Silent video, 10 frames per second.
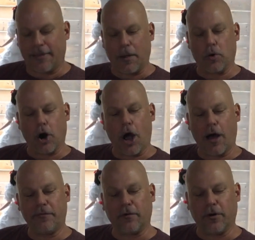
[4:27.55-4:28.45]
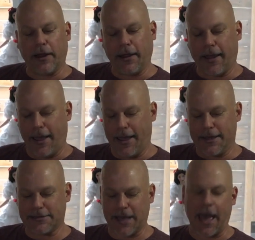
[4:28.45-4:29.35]
They were offering
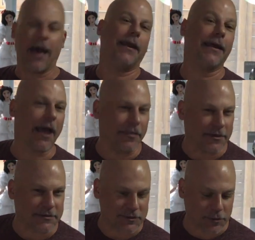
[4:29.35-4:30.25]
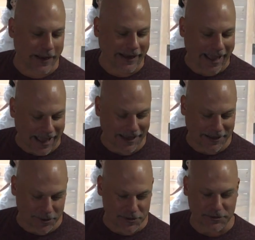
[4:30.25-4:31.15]
it at, again, this is 28
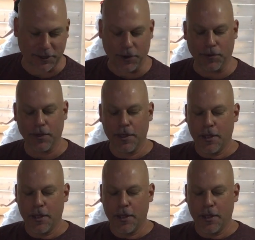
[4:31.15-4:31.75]
years ago,